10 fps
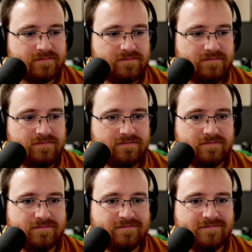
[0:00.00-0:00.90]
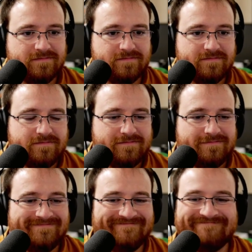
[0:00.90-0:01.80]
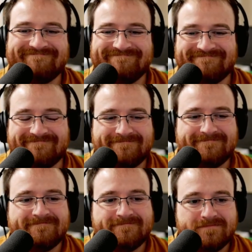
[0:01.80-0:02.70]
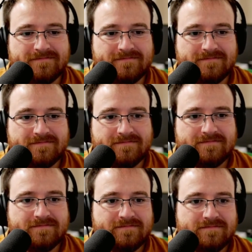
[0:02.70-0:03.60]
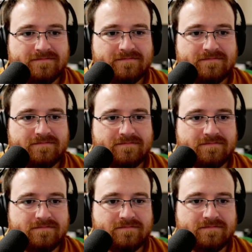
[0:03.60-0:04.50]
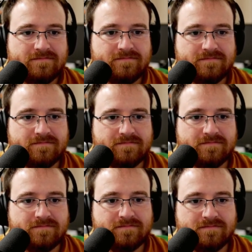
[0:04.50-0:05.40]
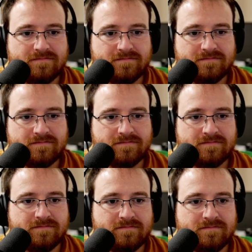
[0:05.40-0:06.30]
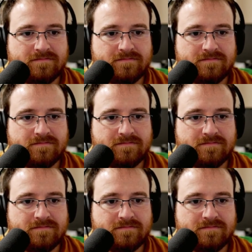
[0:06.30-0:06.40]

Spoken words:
(not speaking)